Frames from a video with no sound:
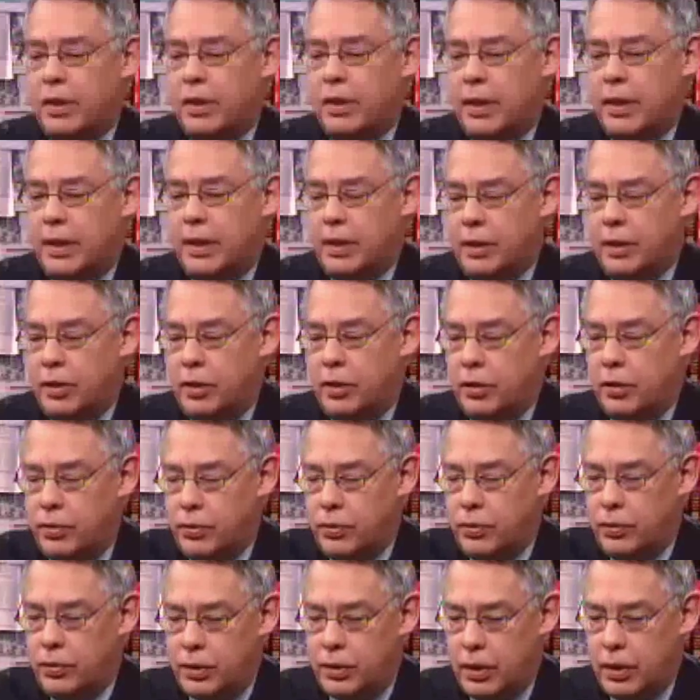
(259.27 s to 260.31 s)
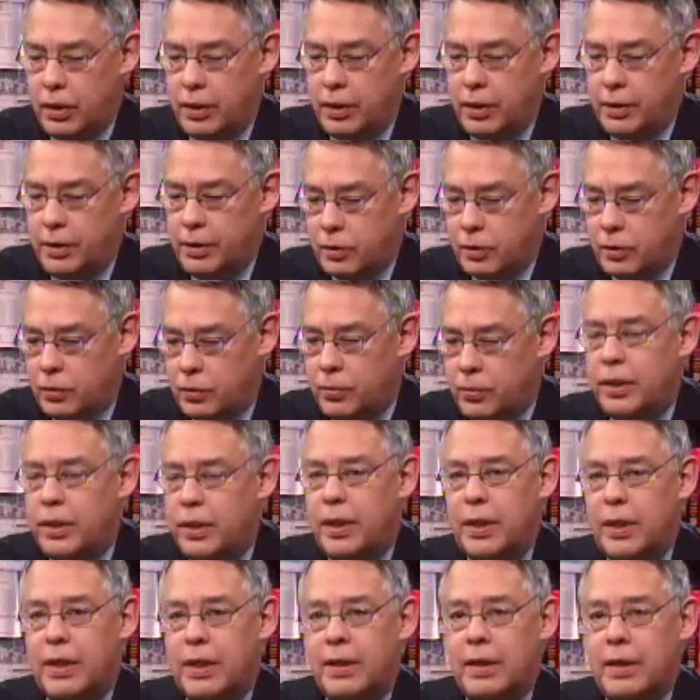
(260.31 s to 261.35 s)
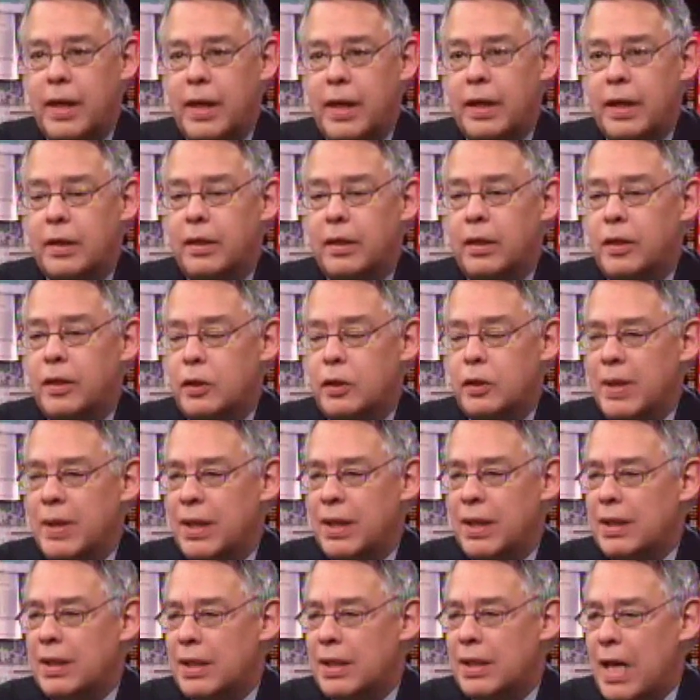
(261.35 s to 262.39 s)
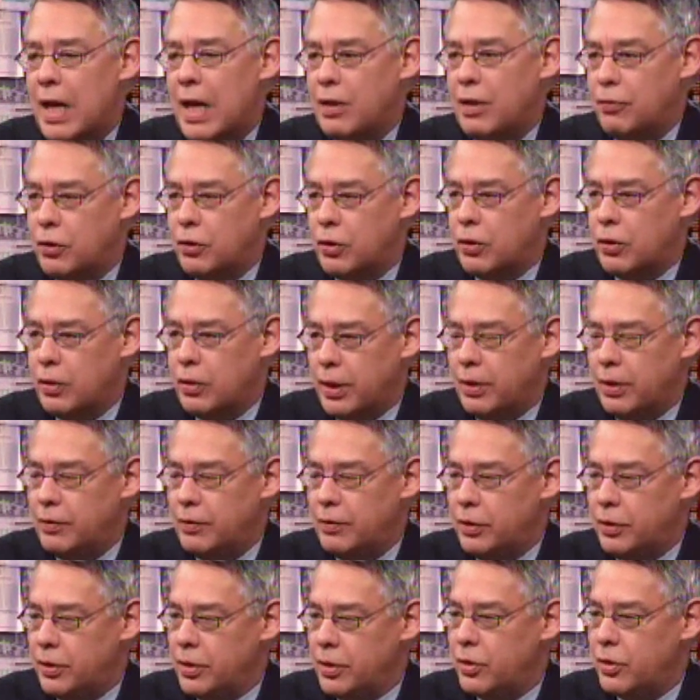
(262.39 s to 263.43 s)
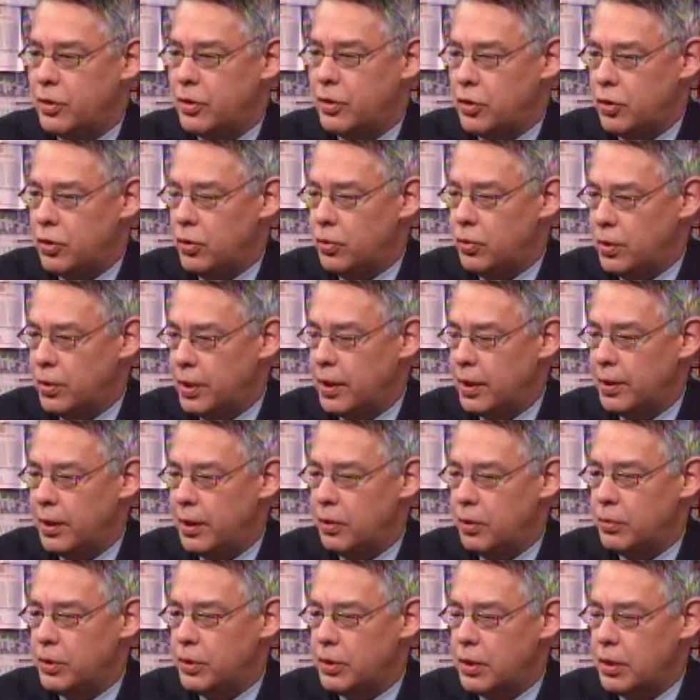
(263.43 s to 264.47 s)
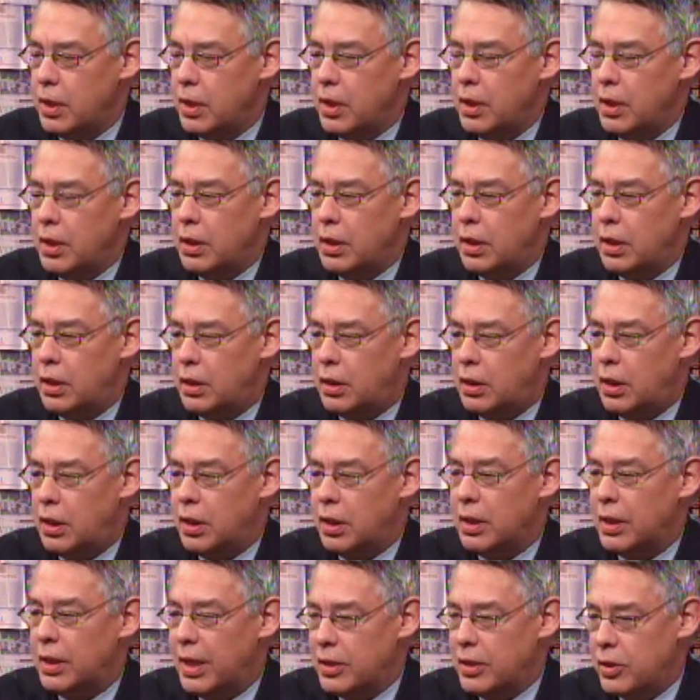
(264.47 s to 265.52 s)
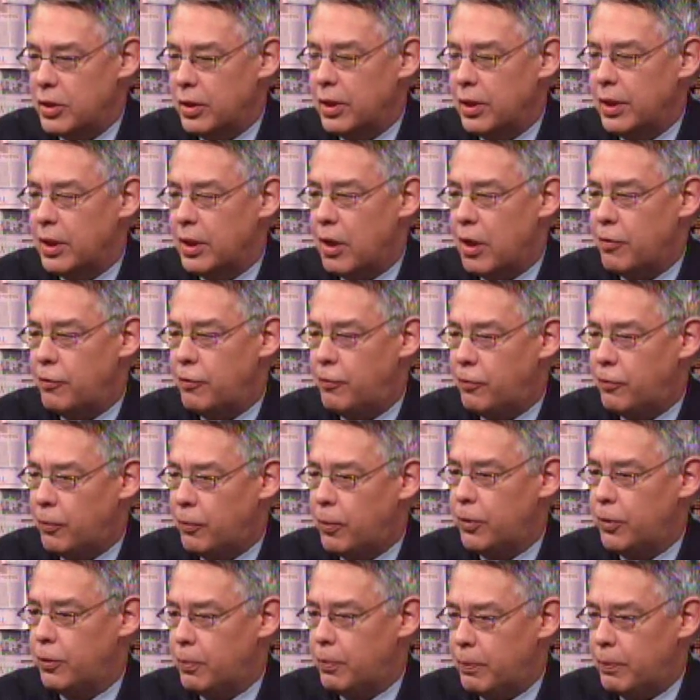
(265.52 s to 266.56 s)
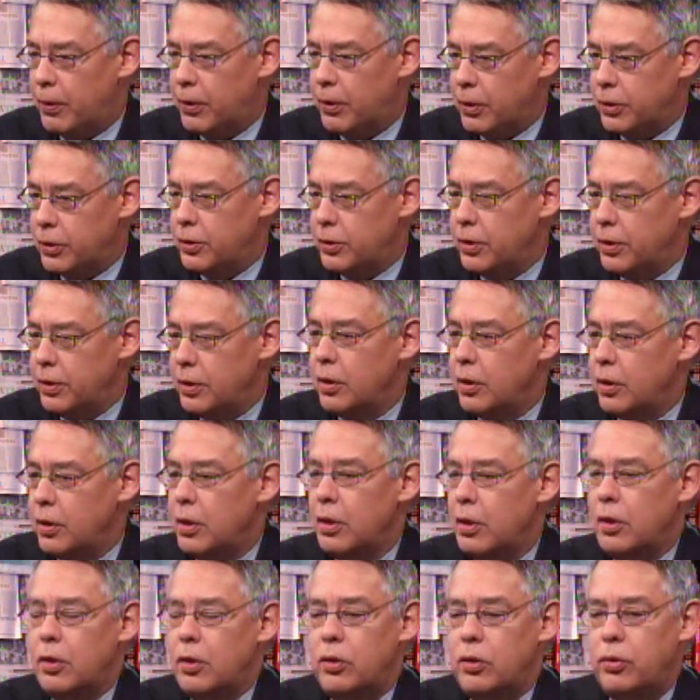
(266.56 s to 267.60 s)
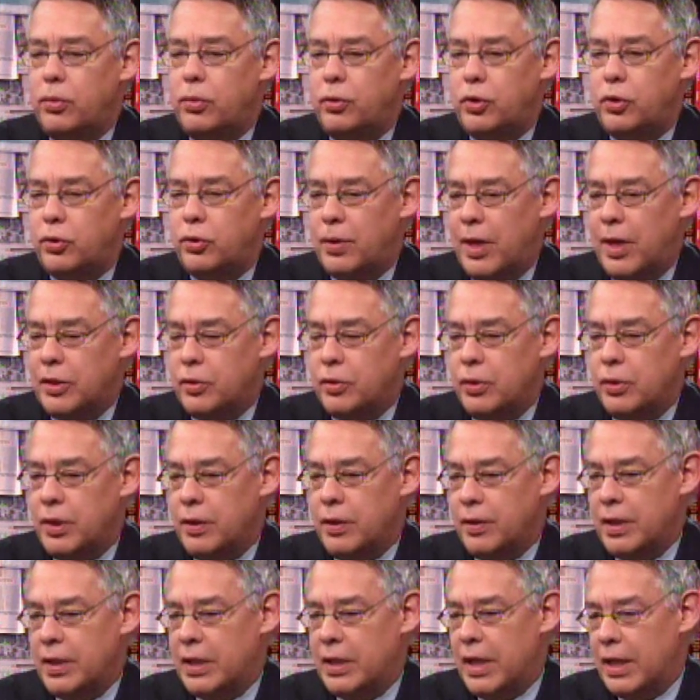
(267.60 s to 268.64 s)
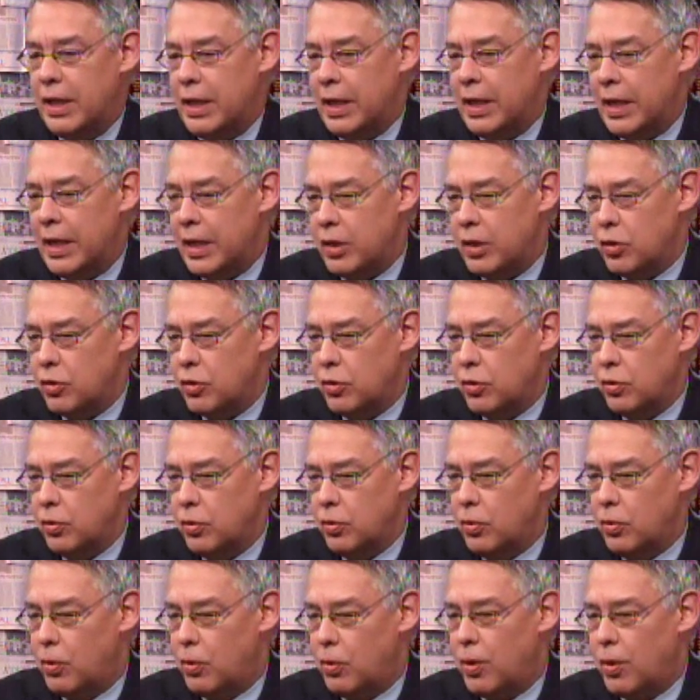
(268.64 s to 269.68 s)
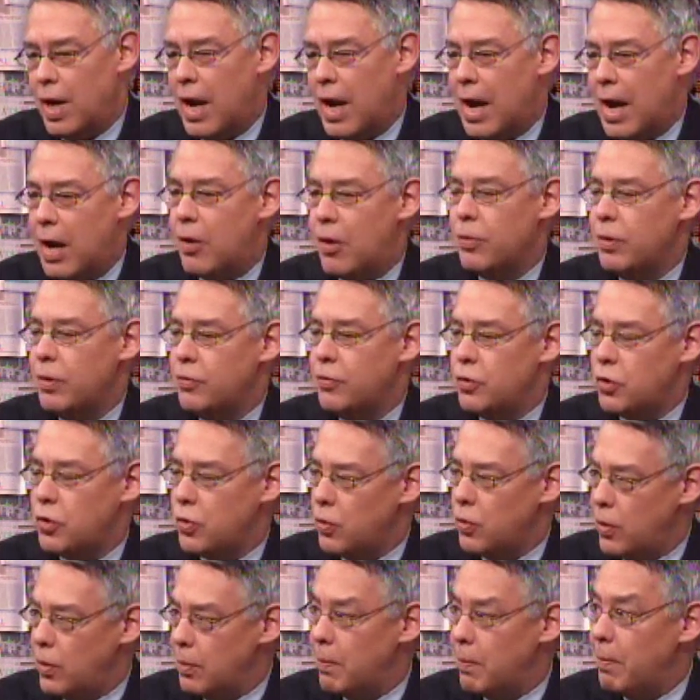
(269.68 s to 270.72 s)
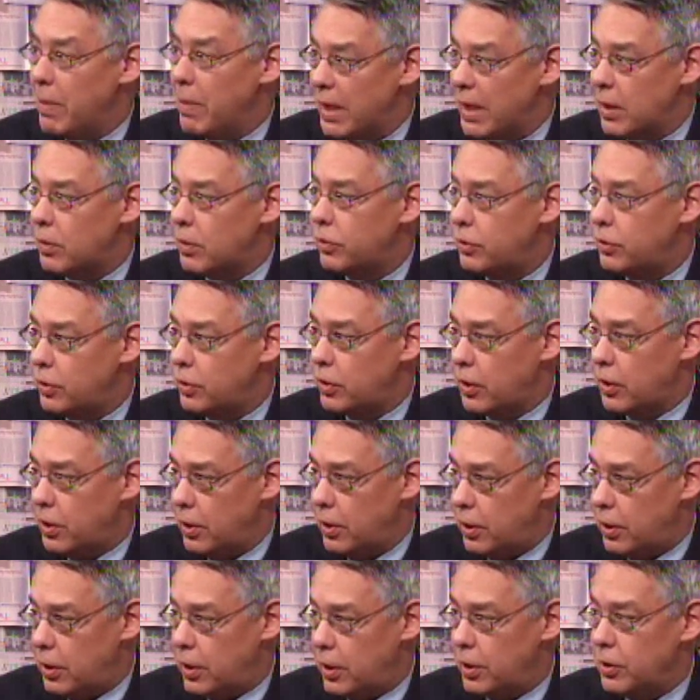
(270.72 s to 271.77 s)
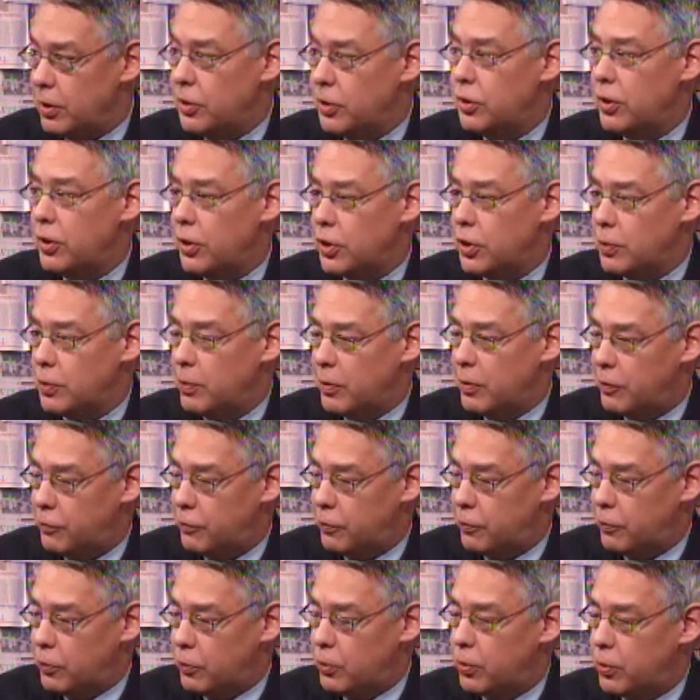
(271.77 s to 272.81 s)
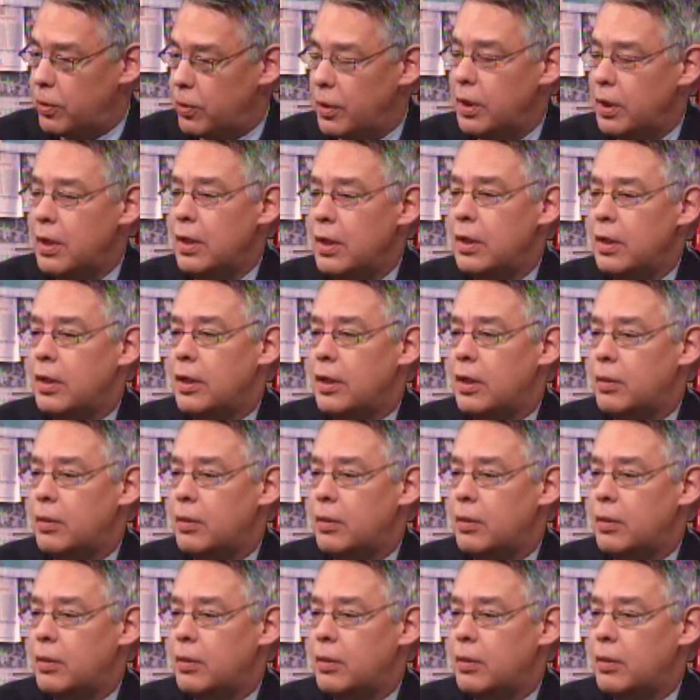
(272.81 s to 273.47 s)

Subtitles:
in the Daily News this week that there's been a lot of talk ever since the shooting that there was allegedly a 4th person who tried to either get into or out of Sean Bell's car just before